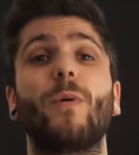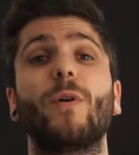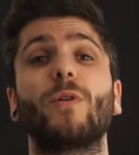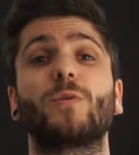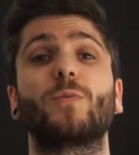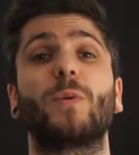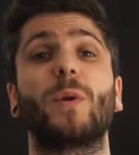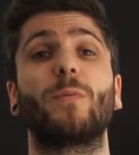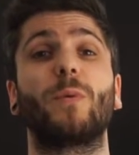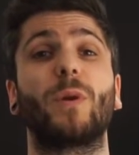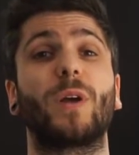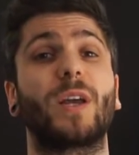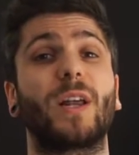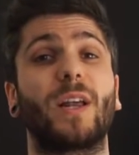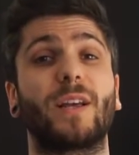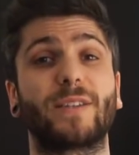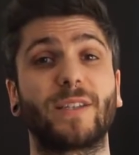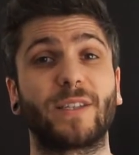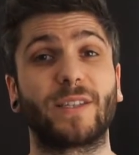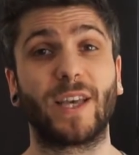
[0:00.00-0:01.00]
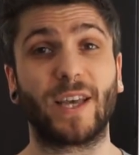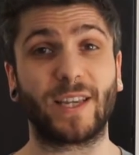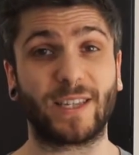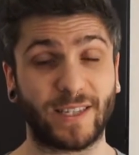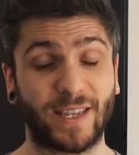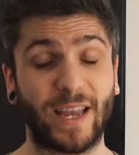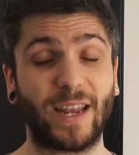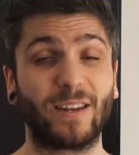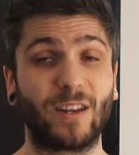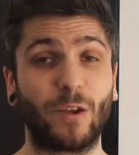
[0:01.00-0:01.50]
most people would class as their
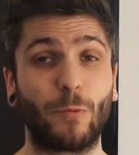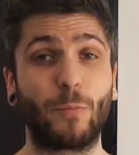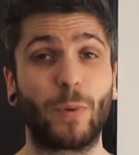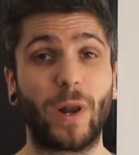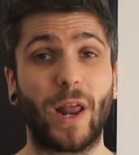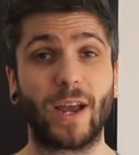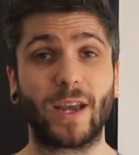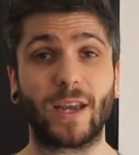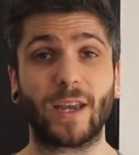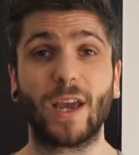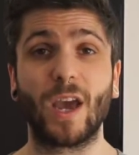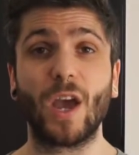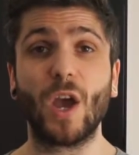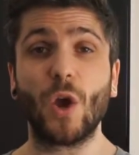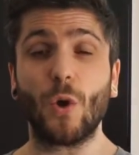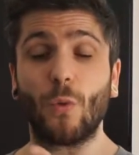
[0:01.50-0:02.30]
standard plank,